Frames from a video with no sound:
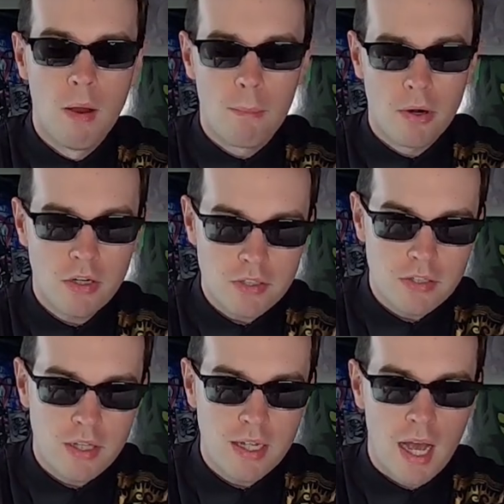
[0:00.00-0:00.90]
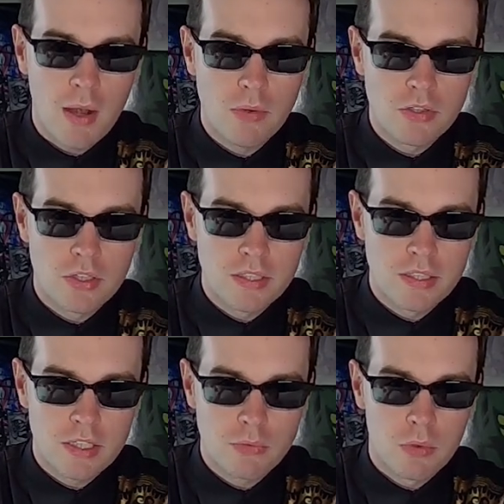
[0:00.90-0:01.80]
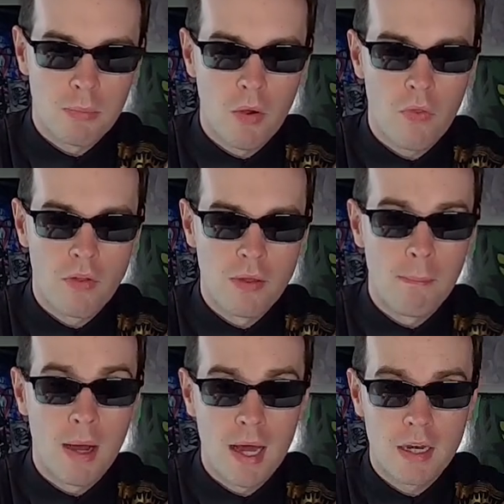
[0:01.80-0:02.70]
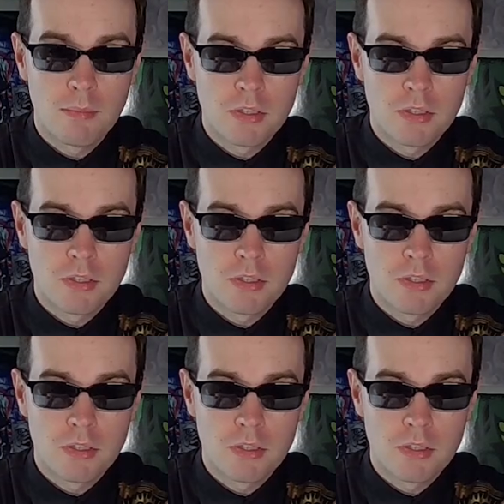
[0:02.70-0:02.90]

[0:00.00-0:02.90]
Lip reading: Personally, I wish the sticks were both on the bottom,